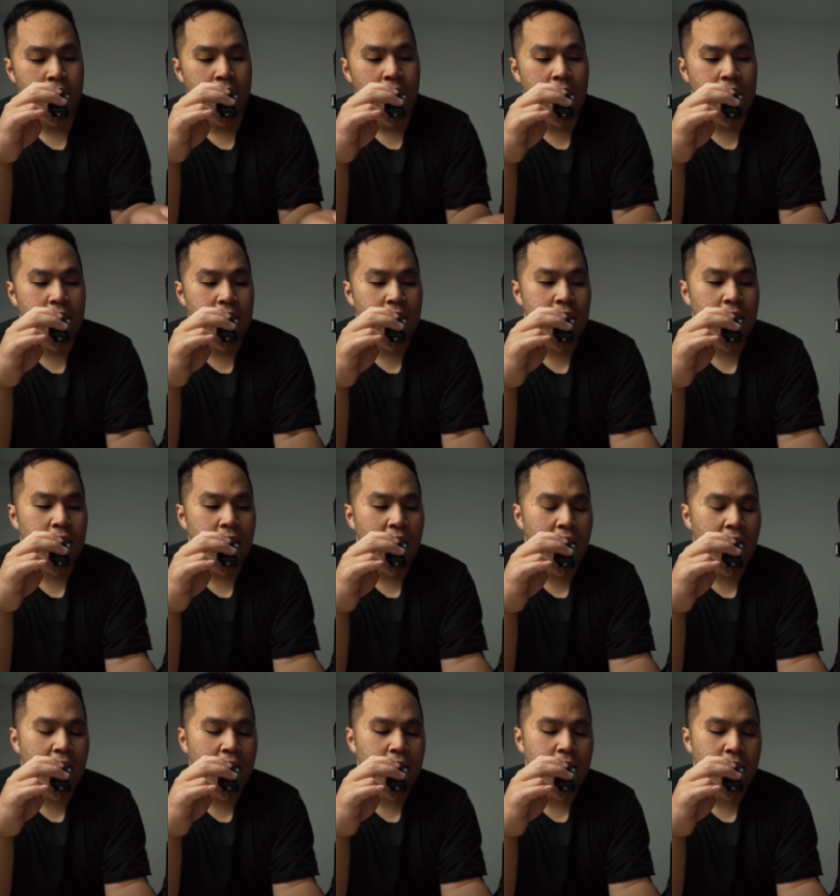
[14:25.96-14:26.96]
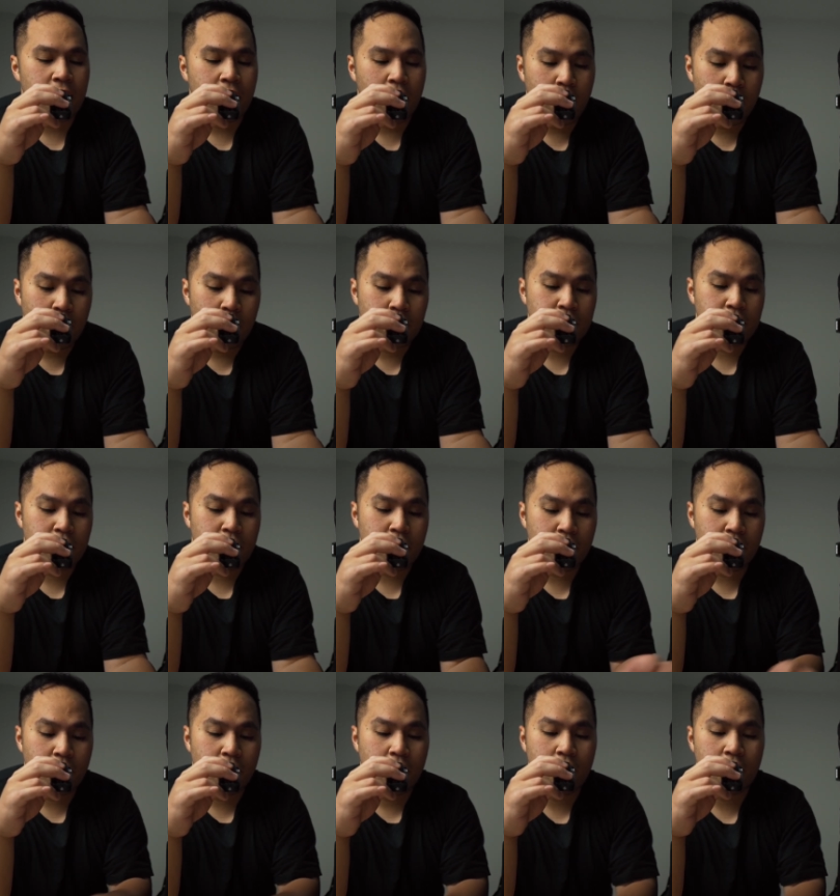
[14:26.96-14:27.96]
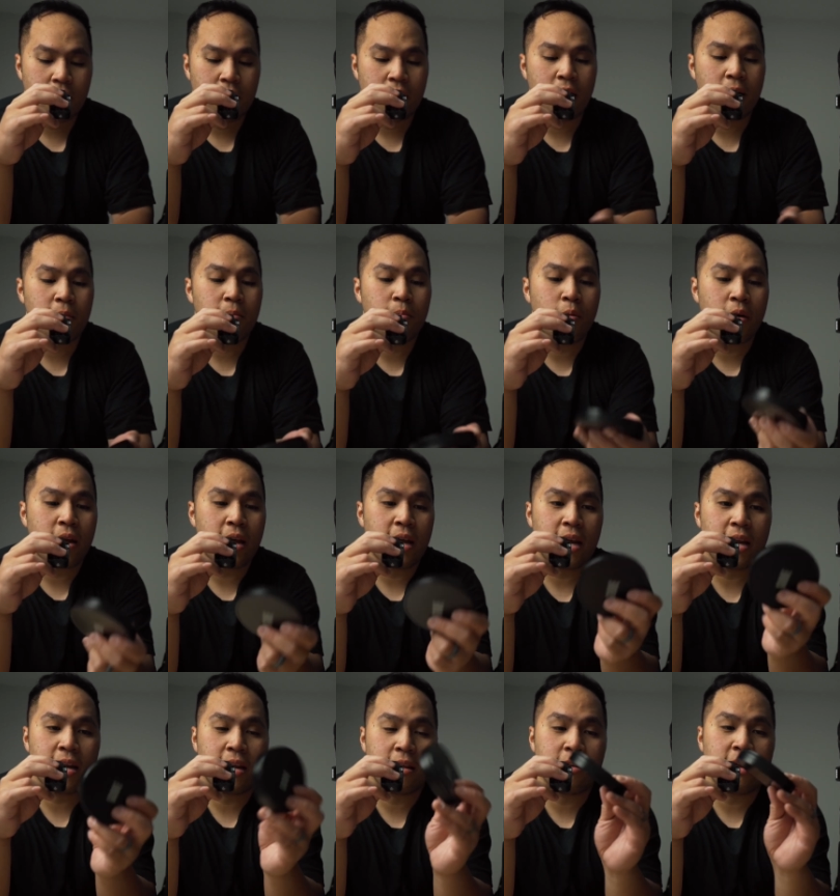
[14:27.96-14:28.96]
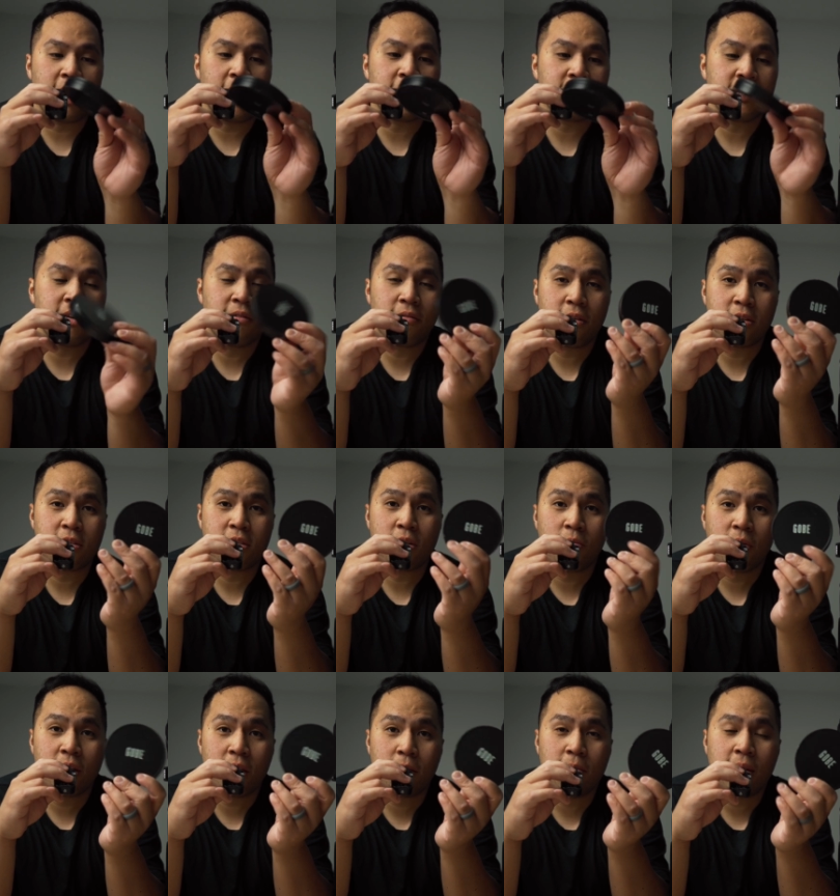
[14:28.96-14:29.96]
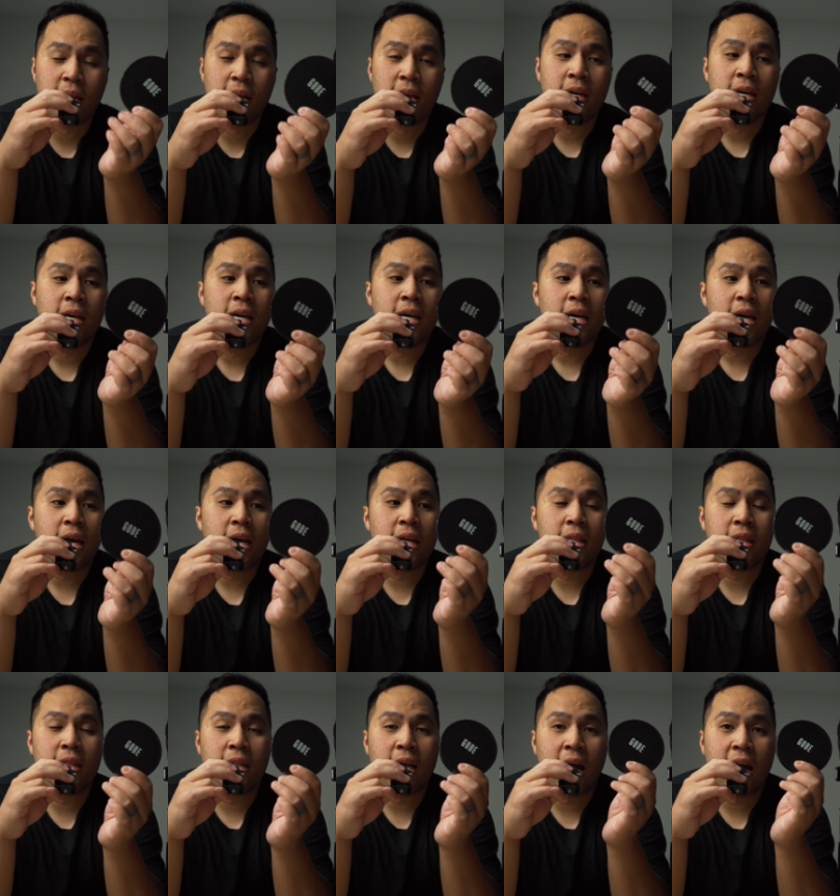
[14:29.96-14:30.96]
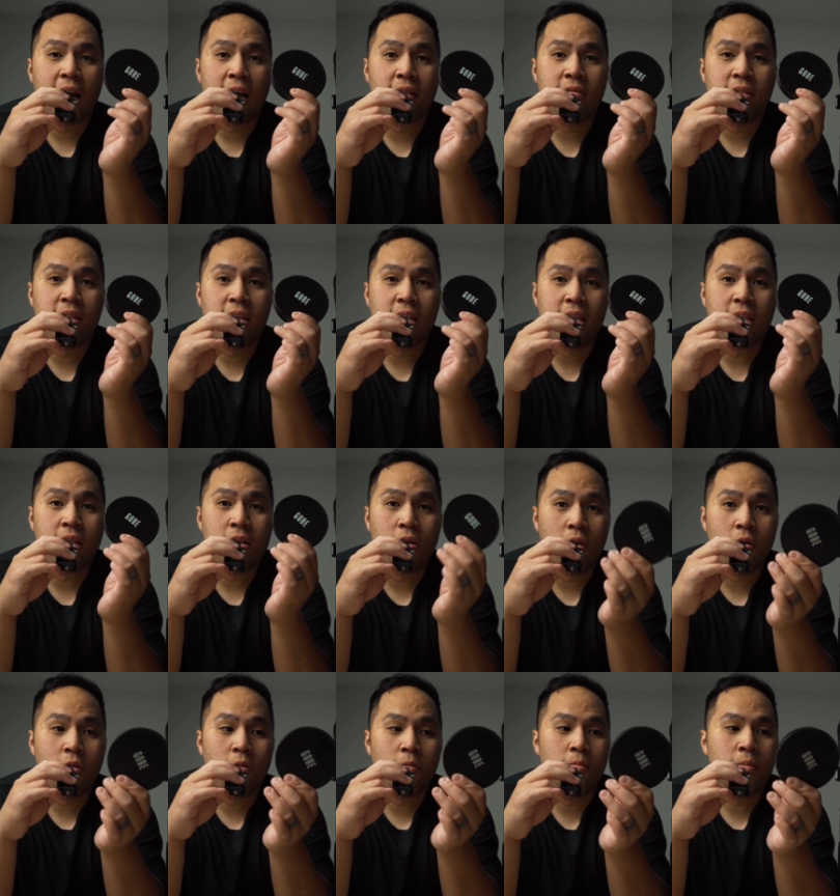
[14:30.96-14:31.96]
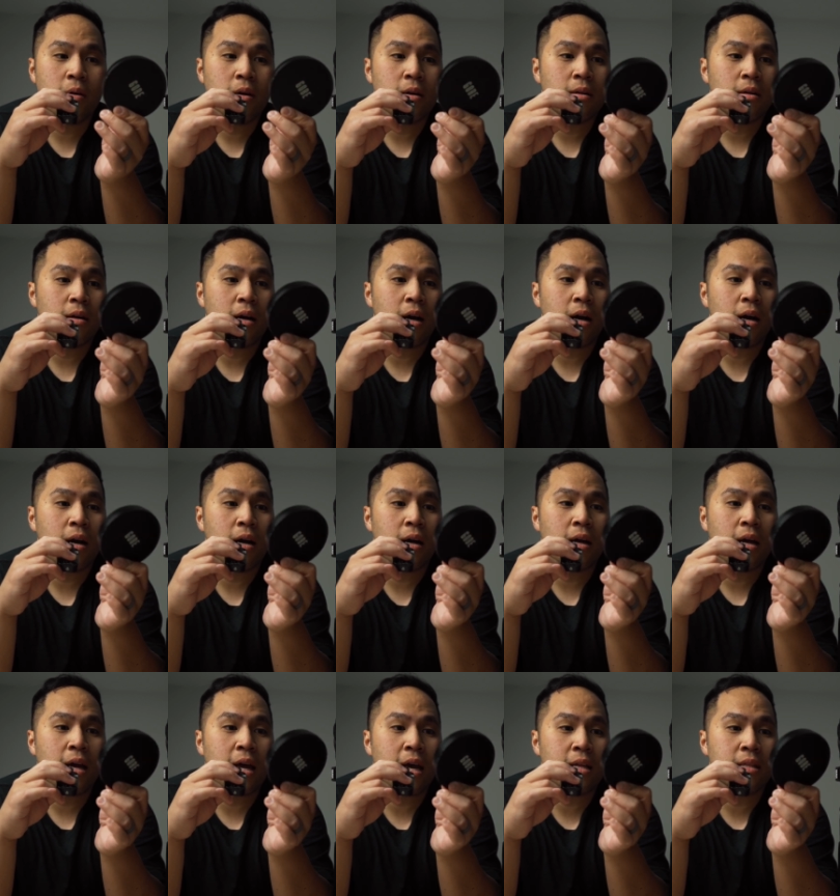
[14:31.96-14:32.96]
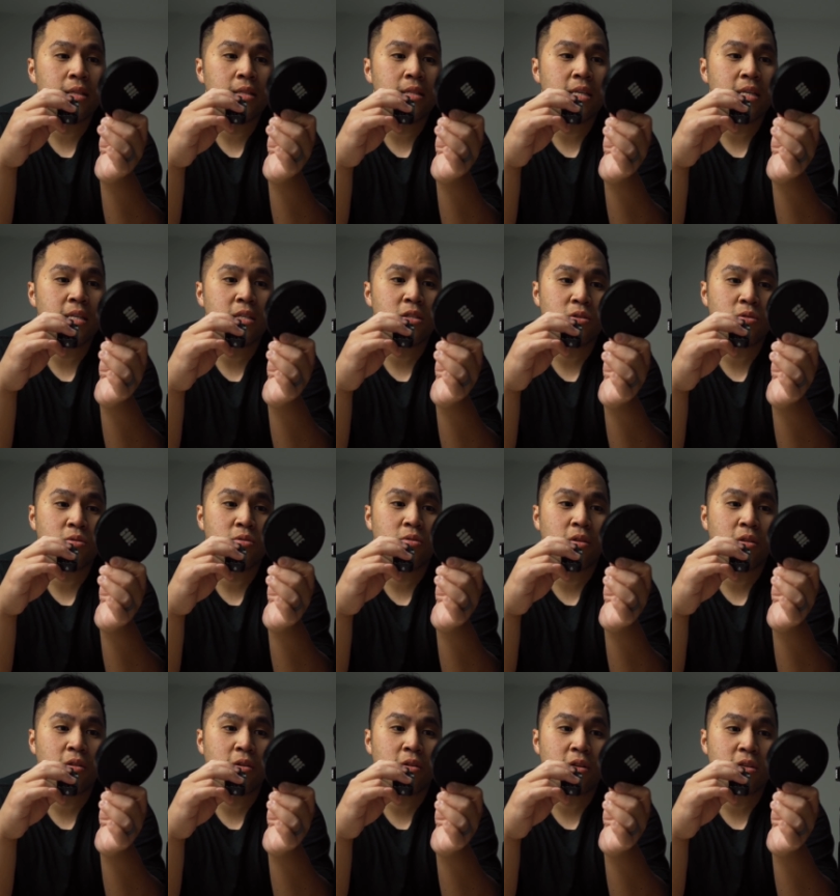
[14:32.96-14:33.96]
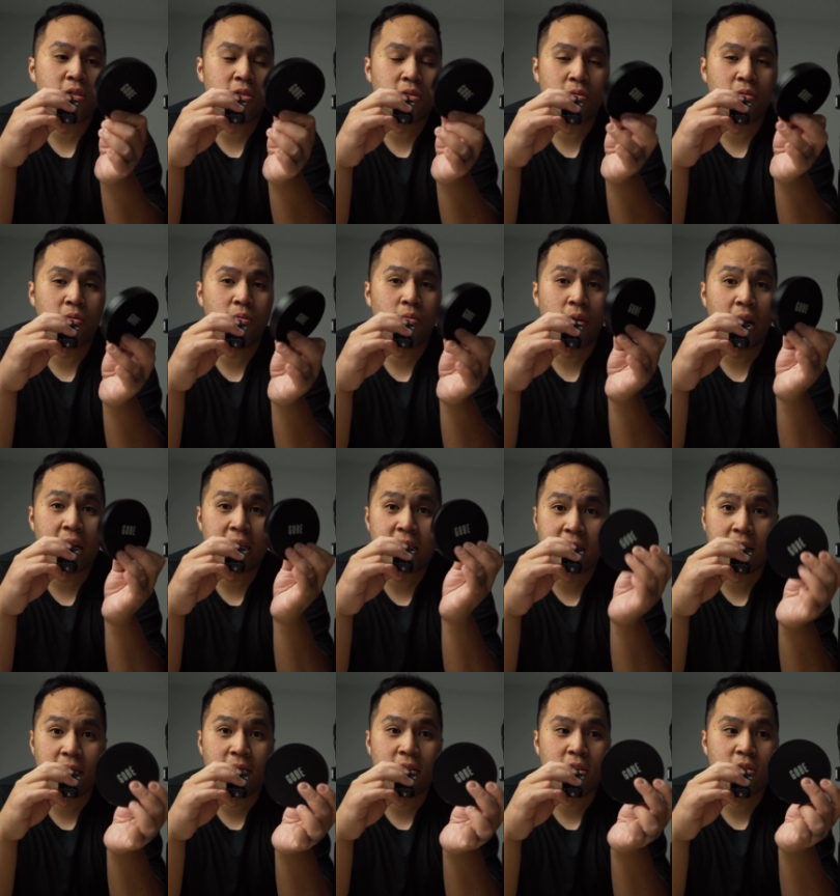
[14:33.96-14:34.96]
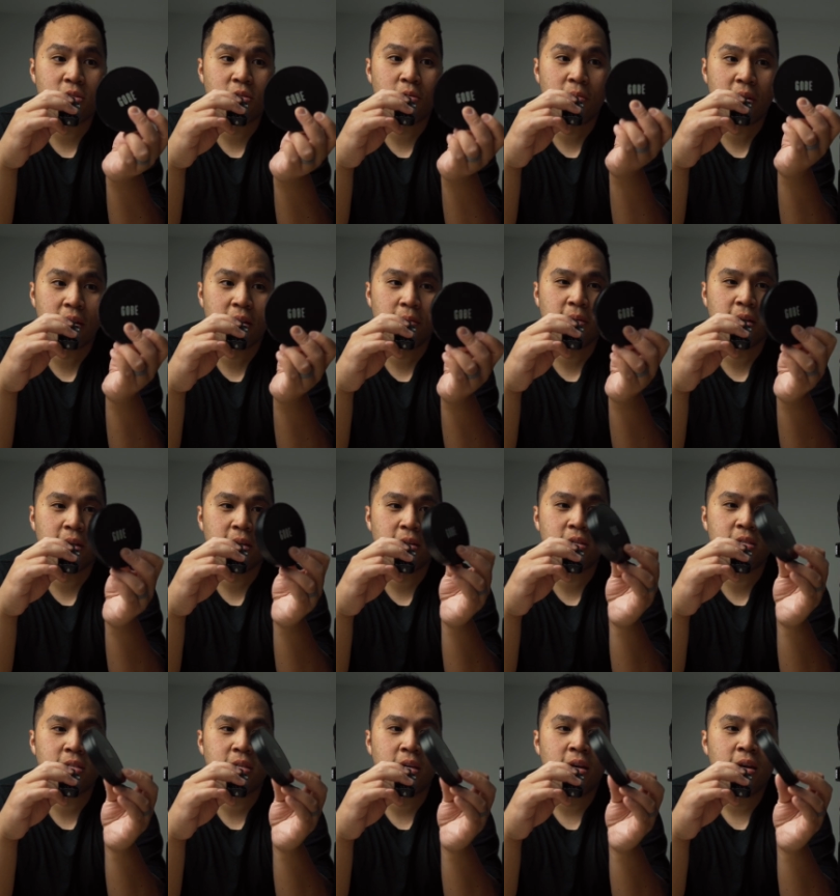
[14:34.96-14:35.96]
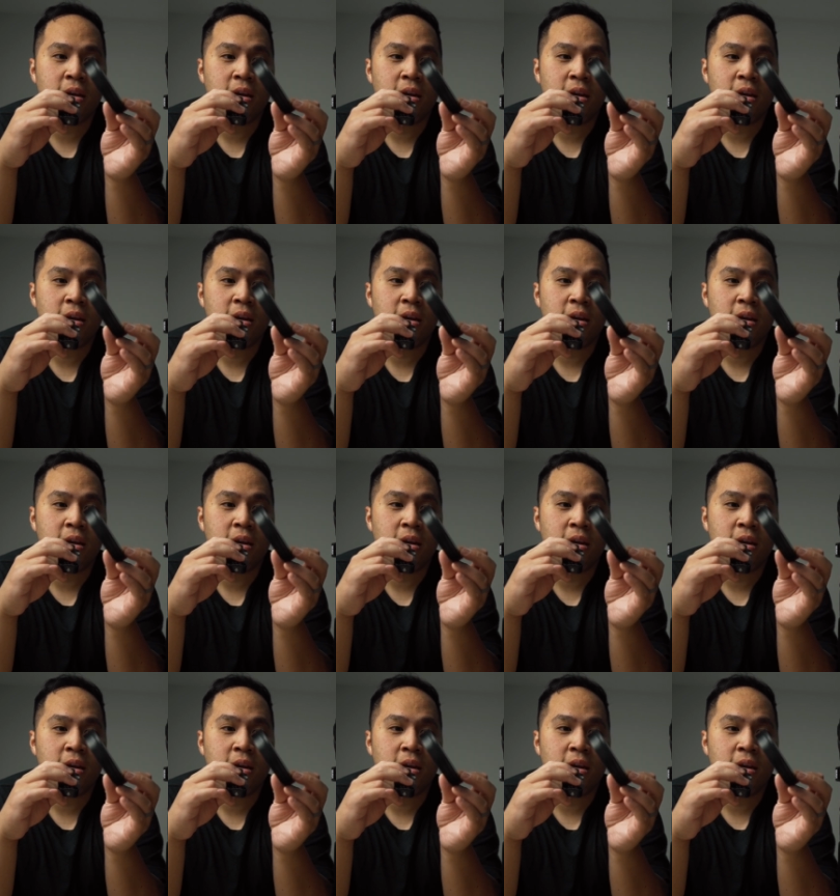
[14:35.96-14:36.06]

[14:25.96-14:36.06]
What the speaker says: And then I also bring another ND filter with me, and I have the Gobe ND 2 to 32 at 72mm.